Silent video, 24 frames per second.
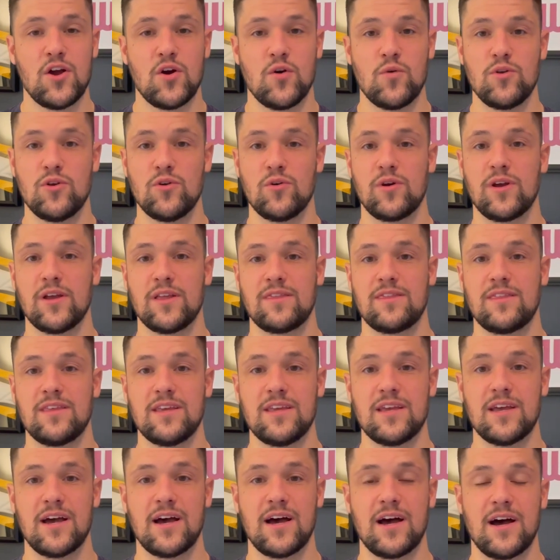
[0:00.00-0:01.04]
you'll get
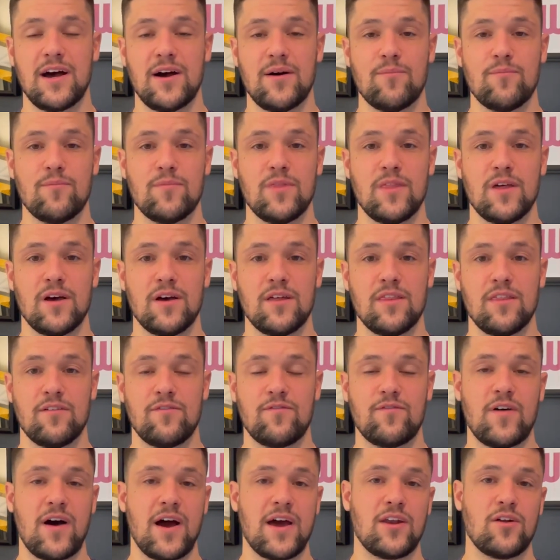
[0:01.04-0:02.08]
the
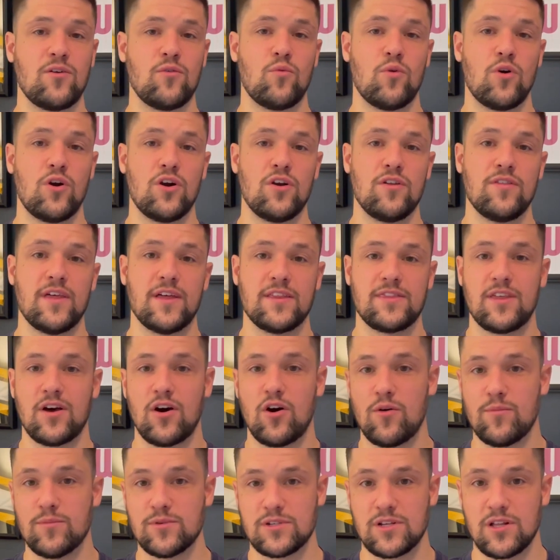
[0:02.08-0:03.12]
final word that the
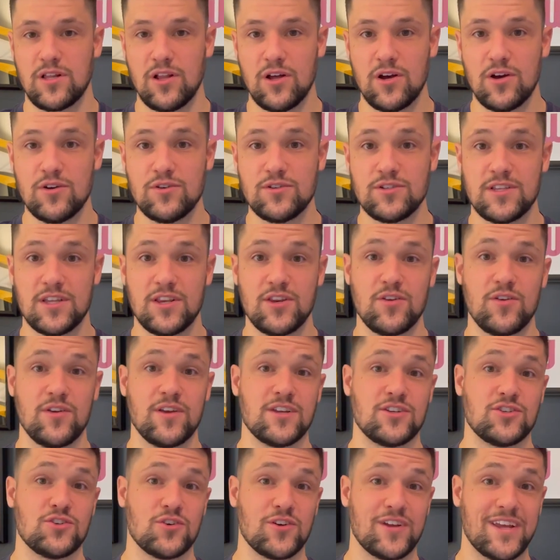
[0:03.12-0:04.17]
home is closed, and you can
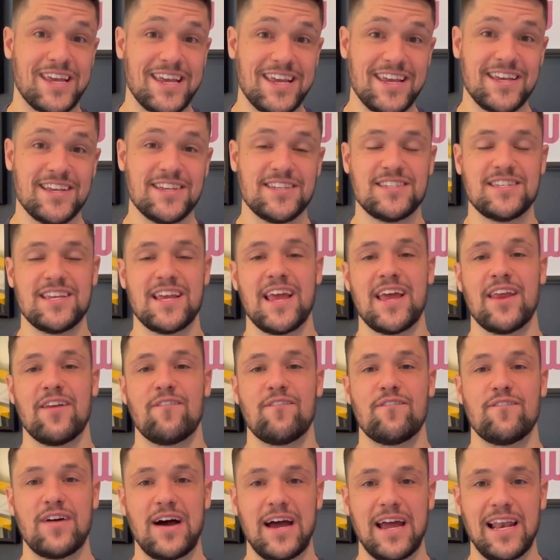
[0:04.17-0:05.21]
get your keys and
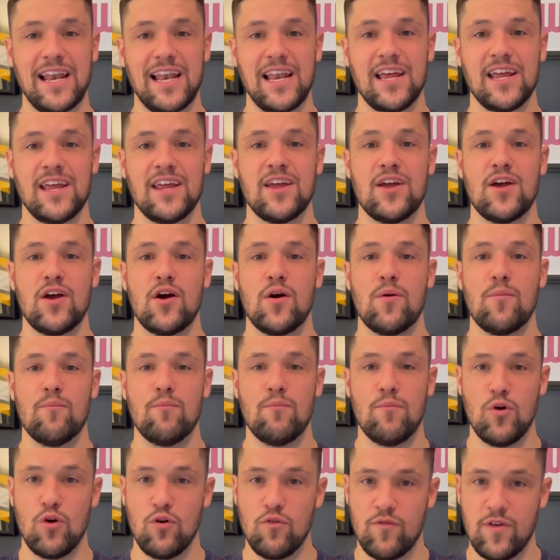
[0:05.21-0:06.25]
finally
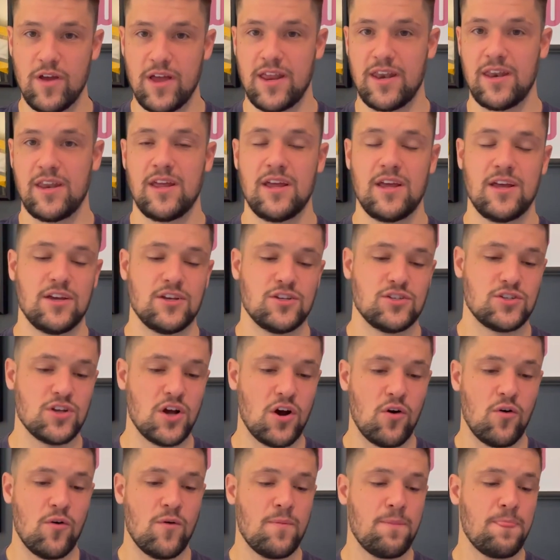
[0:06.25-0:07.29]
move in.
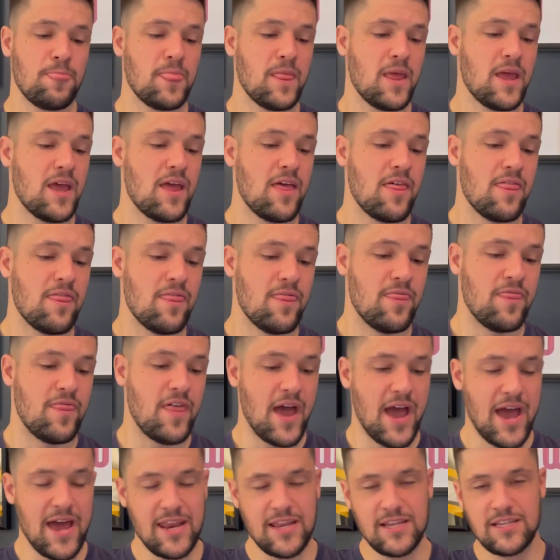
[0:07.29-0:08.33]
So
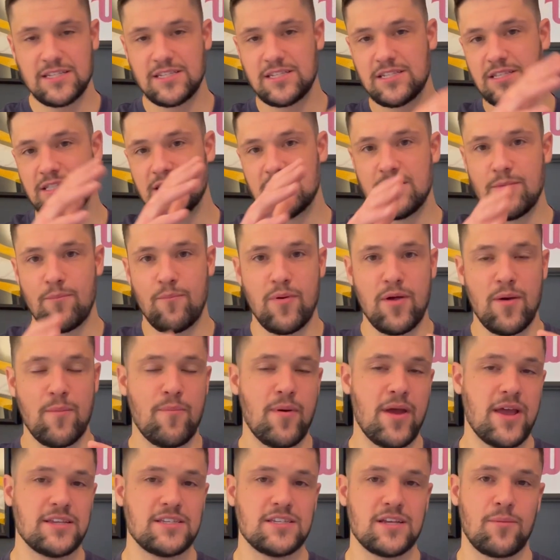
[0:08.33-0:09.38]
that is the
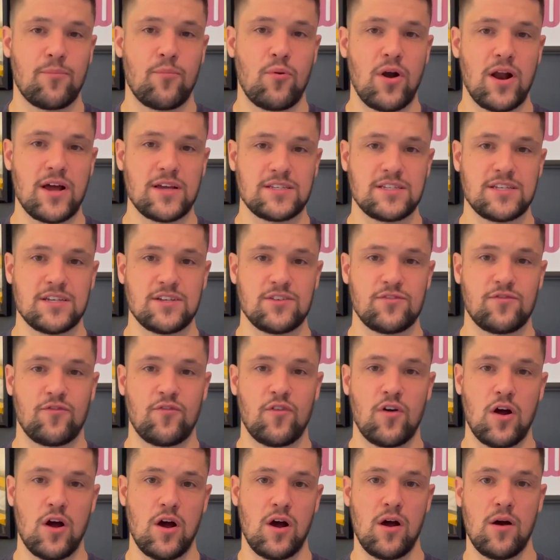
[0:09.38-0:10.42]
basic process
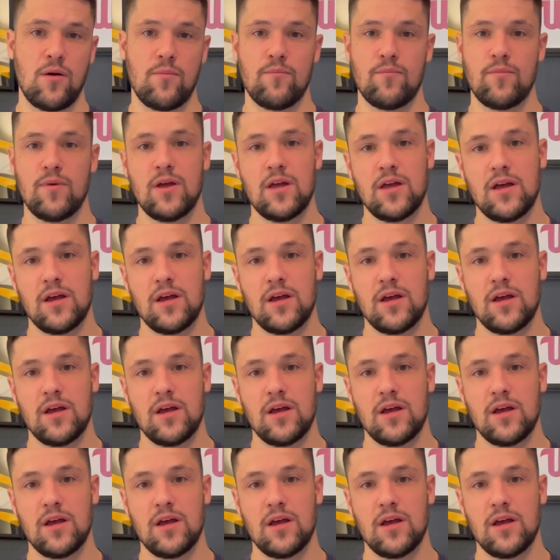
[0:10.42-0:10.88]
from